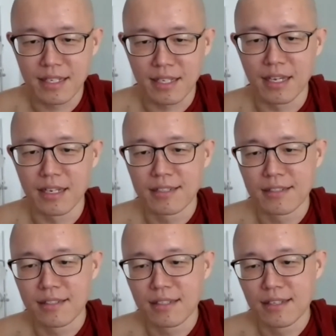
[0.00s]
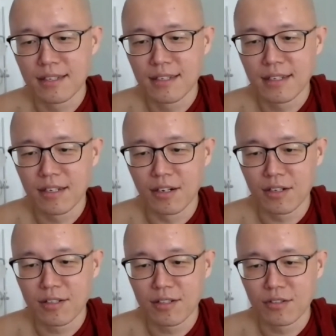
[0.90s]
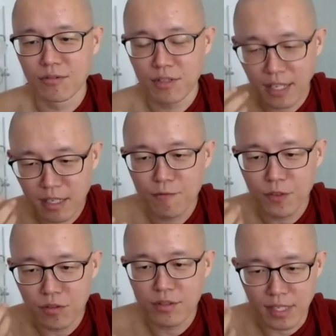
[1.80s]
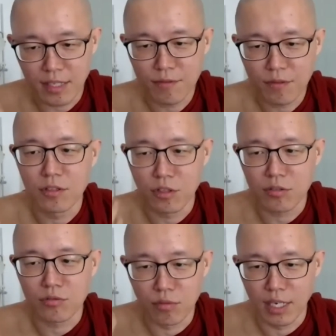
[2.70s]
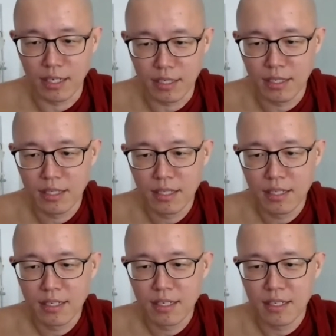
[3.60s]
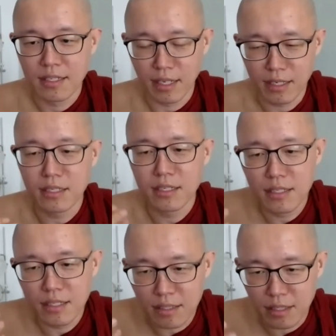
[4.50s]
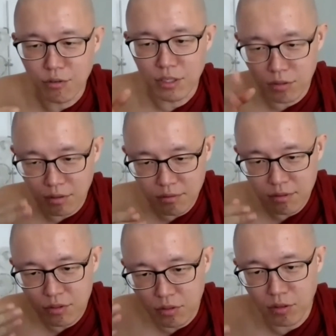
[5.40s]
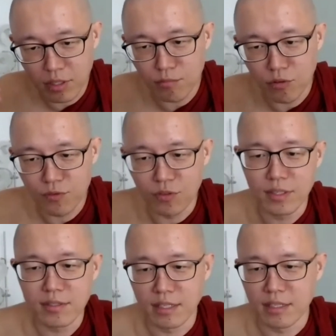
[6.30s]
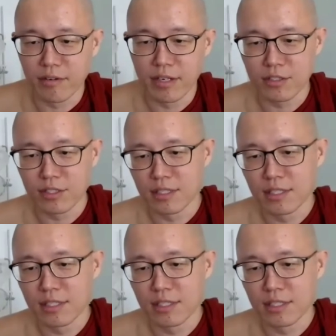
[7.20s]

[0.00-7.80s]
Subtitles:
Yeah. To let them feel safe not to lie. Then they will slowly move towards that direction.